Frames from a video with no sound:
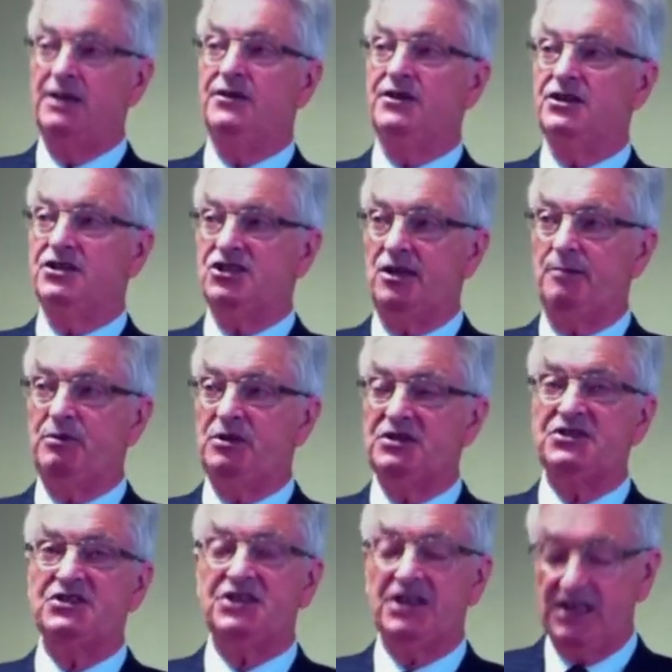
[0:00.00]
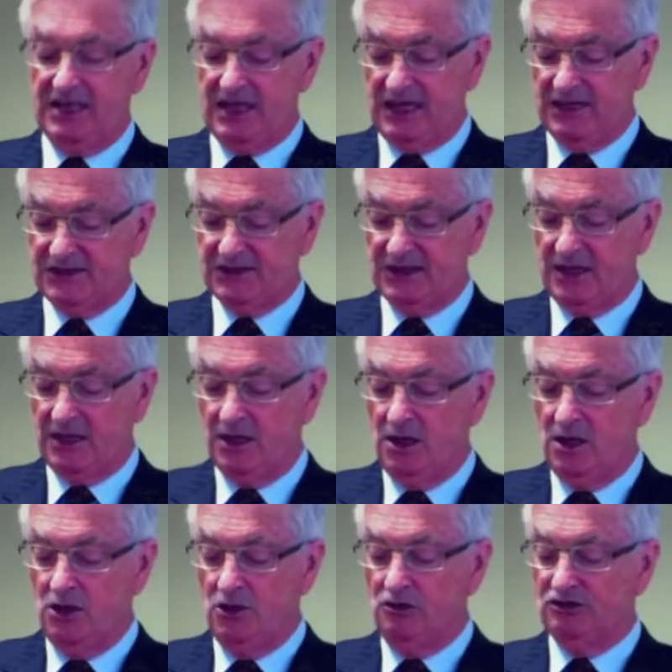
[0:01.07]
than a Shepparton City Councillor
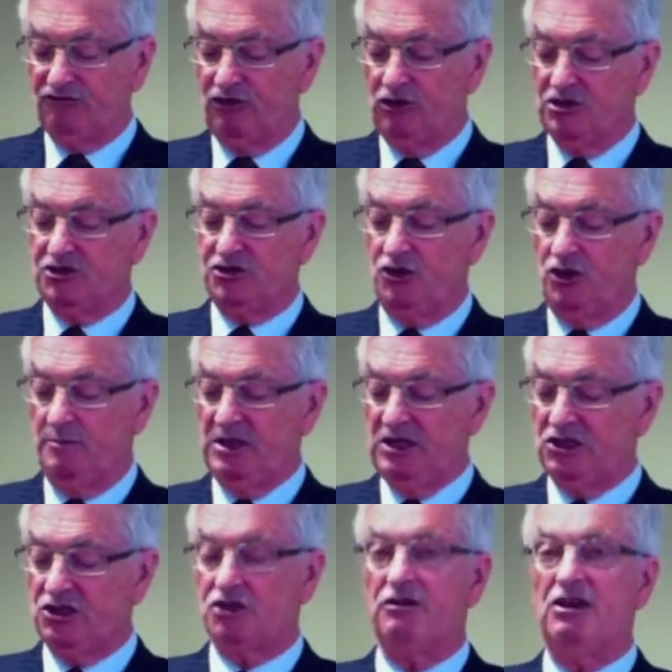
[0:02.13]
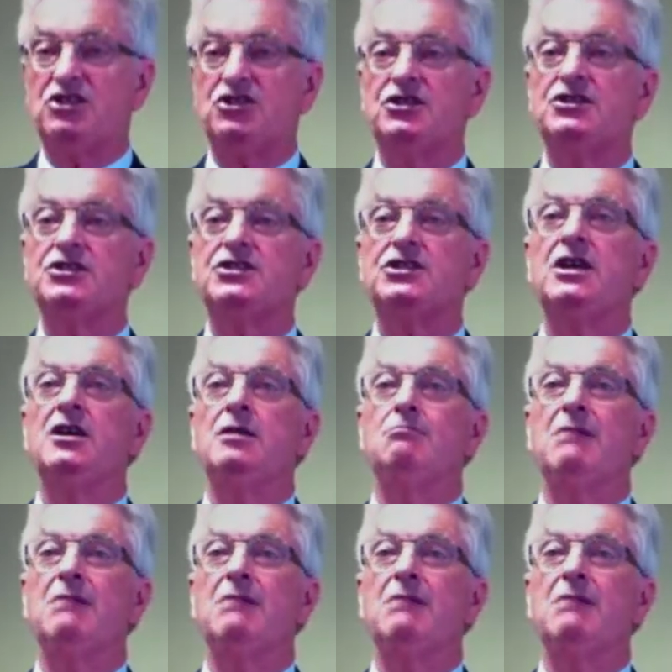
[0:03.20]
whose first term indiscretions